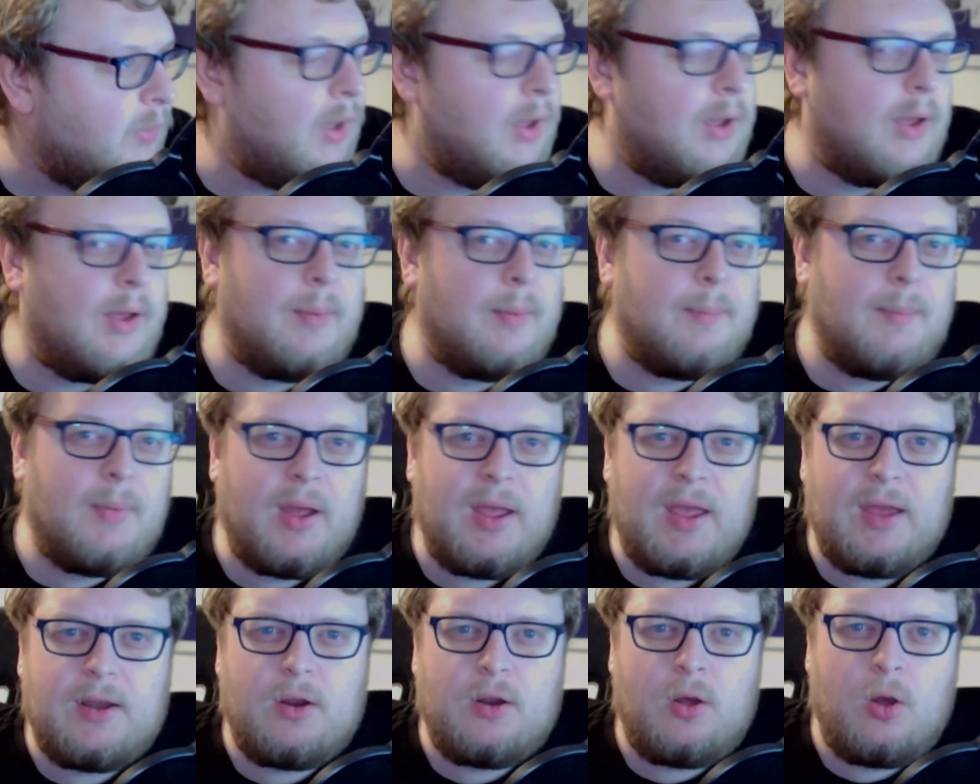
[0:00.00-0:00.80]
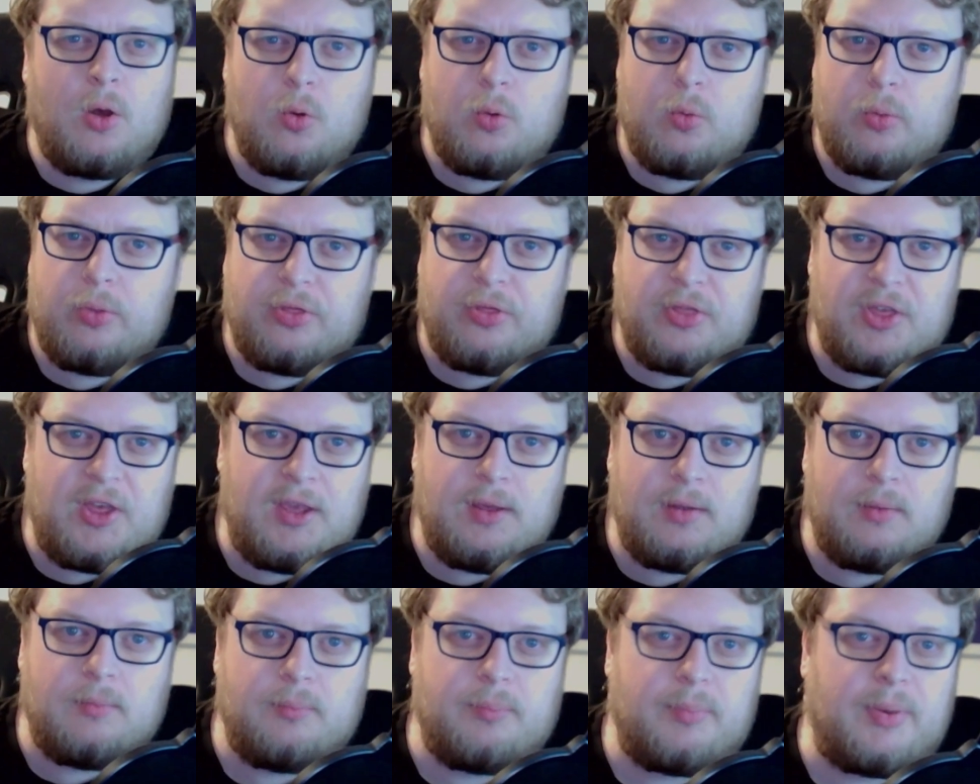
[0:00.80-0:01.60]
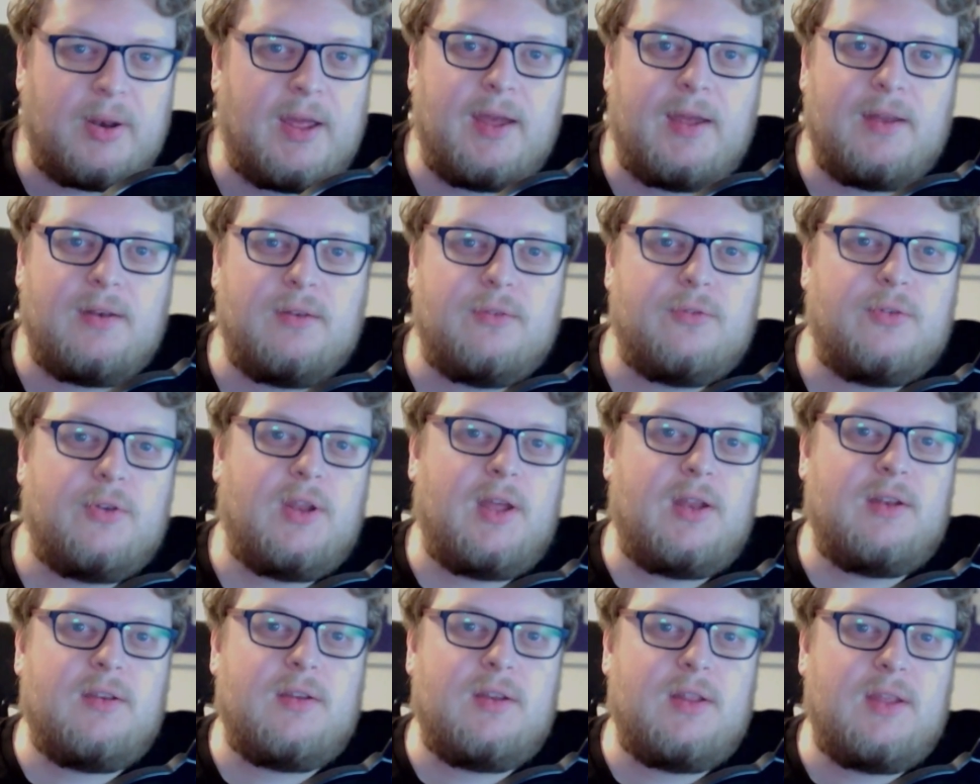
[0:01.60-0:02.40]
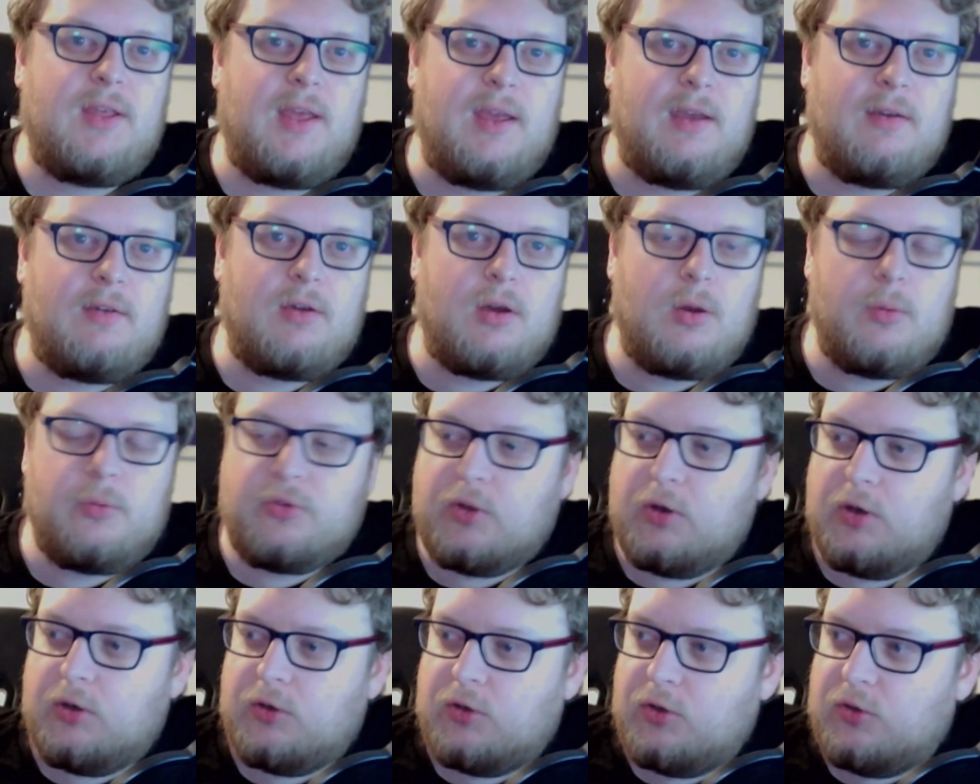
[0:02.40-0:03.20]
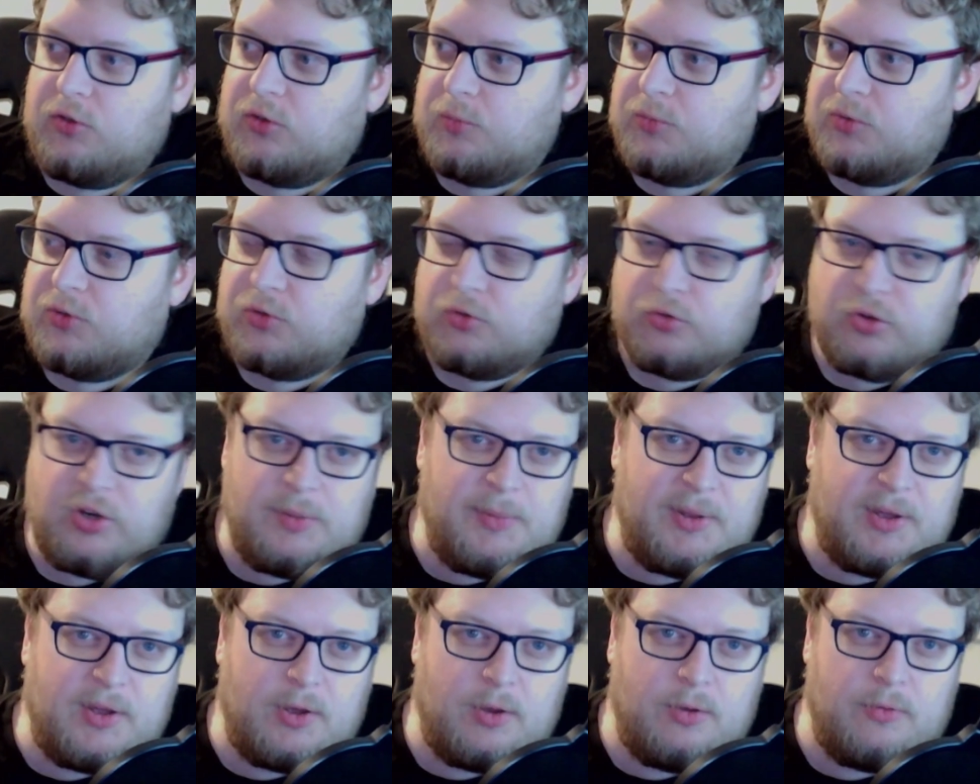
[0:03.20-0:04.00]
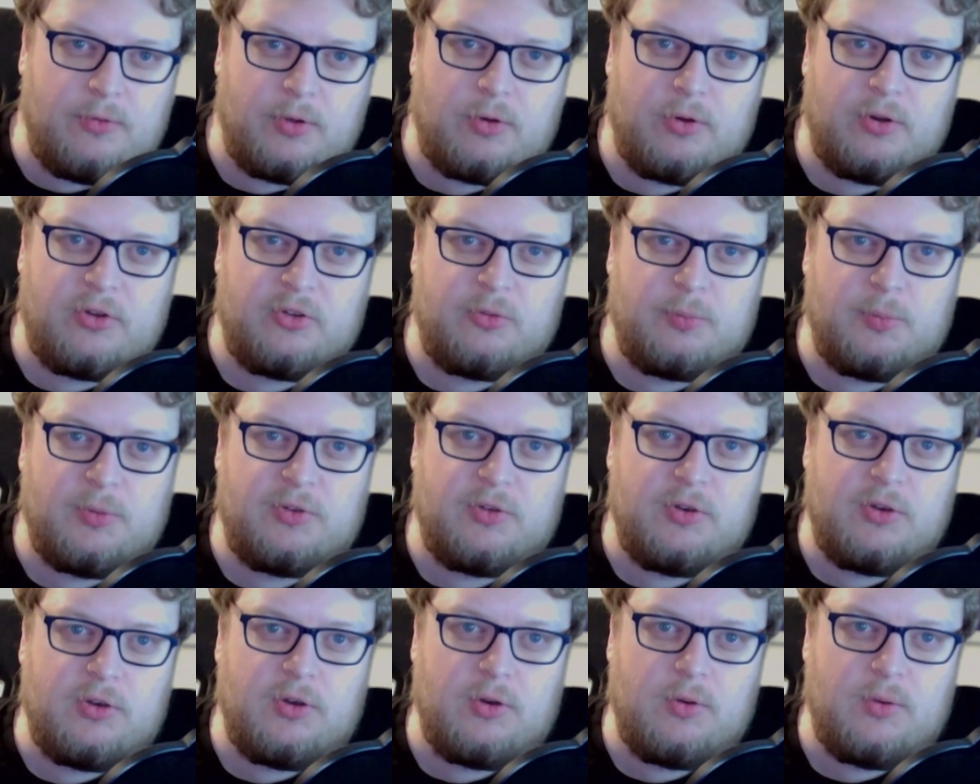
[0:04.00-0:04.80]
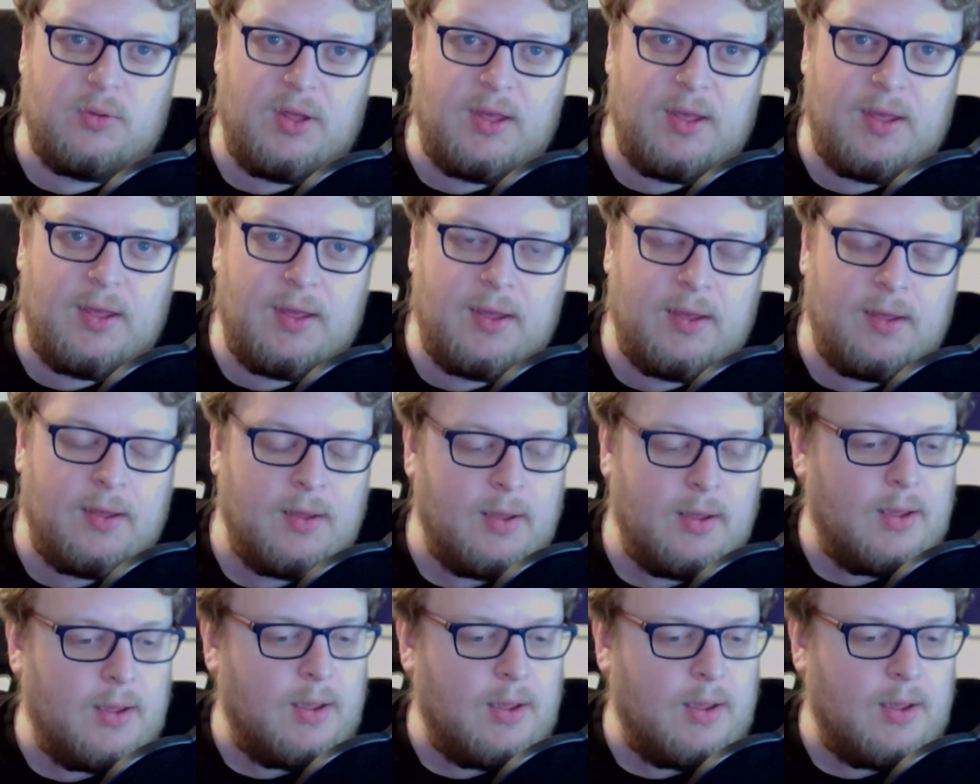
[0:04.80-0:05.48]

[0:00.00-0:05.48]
I had a whole thing planned for the end of the year. I was going to do some streaming over Christmas and New Year.